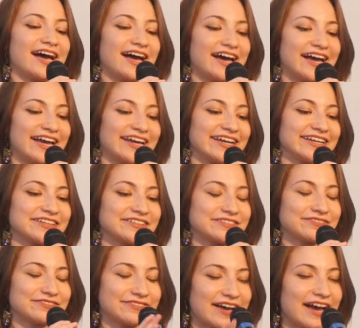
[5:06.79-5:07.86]
I
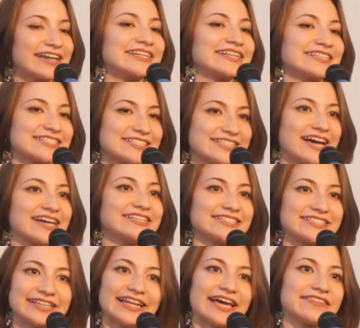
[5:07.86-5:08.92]
finally
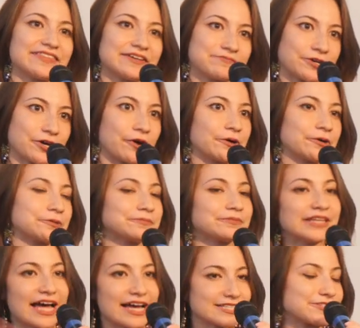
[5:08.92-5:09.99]
decided to let them go
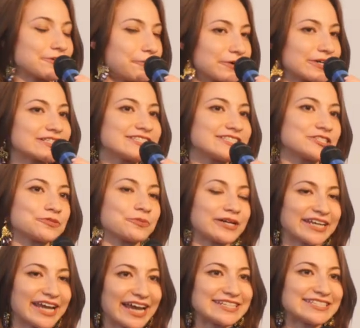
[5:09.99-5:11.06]
last August in
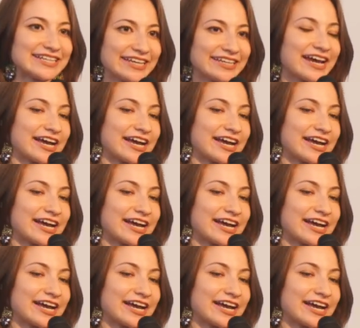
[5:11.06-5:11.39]
2018.